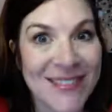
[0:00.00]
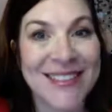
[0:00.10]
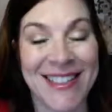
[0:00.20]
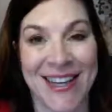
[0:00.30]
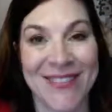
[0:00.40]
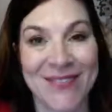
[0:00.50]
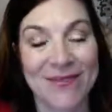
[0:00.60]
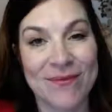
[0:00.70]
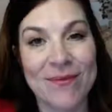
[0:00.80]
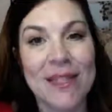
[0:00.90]
no.
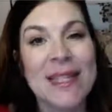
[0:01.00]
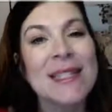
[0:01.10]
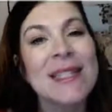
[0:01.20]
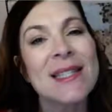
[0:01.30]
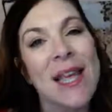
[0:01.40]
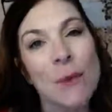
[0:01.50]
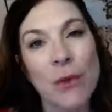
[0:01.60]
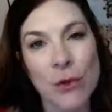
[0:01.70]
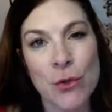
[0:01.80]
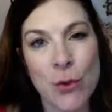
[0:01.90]
It's the same
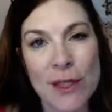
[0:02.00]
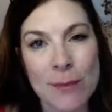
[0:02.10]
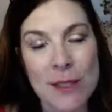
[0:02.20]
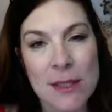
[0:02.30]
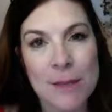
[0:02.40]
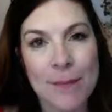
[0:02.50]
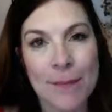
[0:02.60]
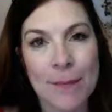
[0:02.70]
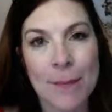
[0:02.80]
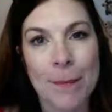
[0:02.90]
with your dreams.
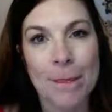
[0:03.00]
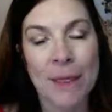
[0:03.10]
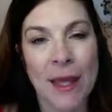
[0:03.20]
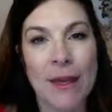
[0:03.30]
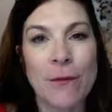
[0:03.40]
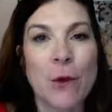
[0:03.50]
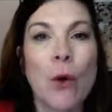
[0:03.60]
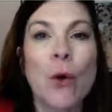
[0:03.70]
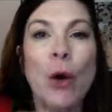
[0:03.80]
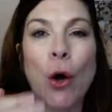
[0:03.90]
If you
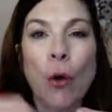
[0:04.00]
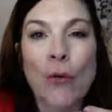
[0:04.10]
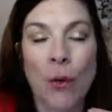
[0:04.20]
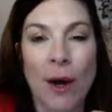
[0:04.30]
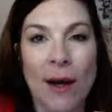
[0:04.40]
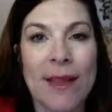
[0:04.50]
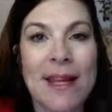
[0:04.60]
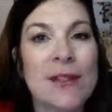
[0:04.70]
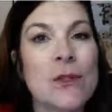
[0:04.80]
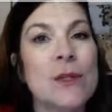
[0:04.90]
don't go for it,
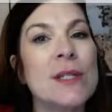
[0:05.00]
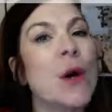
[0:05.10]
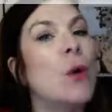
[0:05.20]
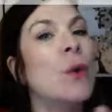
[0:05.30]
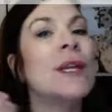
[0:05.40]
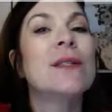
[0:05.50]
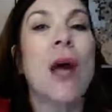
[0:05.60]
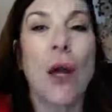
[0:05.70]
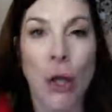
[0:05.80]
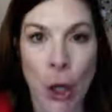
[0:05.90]
the answer is always
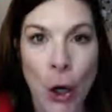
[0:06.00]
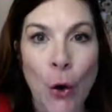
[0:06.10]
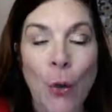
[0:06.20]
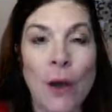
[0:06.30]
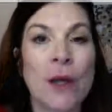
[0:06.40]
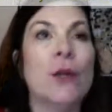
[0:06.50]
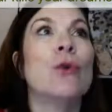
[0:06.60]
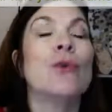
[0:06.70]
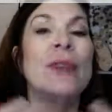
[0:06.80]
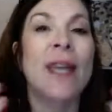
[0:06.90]
no.
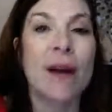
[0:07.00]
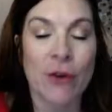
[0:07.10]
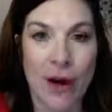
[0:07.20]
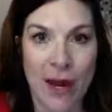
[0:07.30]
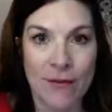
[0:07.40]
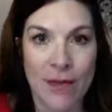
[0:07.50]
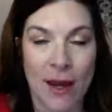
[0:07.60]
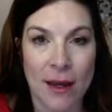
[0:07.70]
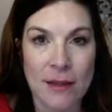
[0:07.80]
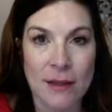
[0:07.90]
You'll never have
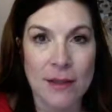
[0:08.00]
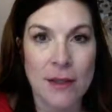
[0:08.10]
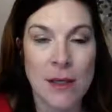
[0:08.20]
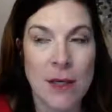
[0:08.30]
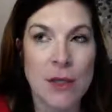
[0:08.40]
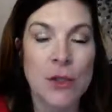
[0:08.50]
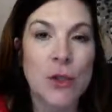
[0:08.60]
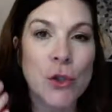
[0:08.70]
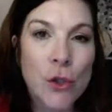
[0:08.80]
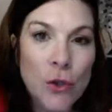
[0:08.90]
that. So
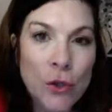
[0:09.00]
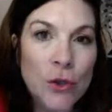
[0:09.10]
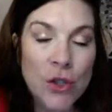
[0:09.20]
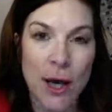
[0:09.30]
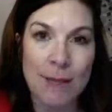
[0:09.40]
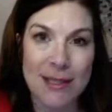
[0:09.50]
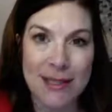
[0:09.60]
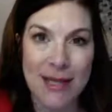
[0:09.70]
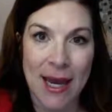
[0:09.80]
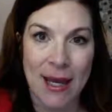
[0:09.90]
your job
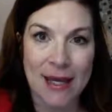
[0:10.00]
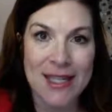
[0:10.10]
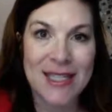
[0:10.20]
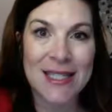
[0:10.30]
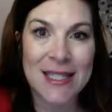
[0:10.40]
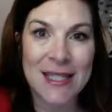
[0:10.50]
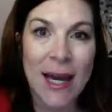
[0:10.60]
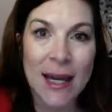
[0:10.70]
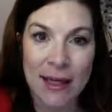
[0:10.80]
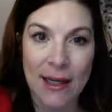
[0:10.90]
today is
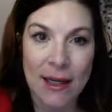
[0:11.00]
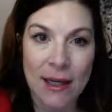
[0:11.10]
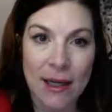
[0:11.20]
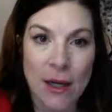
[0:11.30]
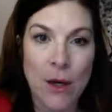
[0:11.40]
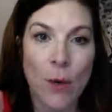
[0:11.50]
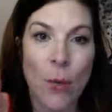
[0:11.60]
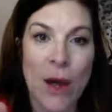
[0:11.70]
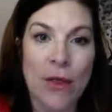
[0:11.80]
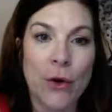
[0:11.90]
deciding
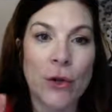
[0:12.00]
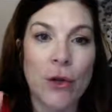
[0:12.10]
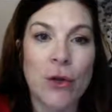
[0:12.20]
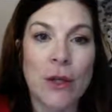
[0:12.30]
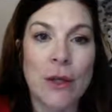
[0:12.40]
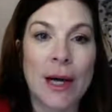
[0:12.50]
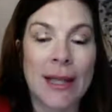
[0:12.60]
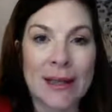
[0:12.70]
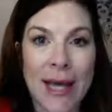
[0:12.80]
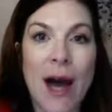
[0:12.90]
whether you're going to
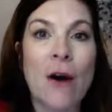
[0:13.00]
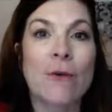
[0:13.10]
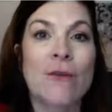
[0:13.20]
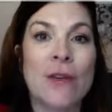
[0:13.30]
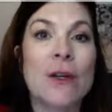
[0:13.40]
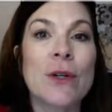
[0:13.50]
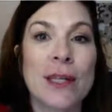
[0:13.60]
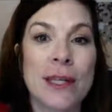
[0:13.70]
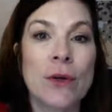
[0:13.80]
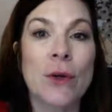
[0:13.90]
allow fear to
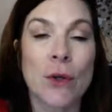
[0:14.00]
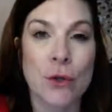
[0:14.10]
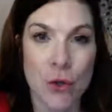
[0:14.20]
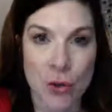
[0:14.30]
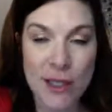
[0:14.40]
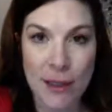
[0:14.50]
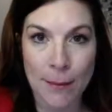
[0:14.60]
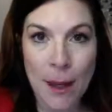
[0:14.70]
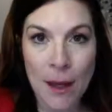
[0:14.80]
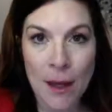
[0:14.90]
kill your dream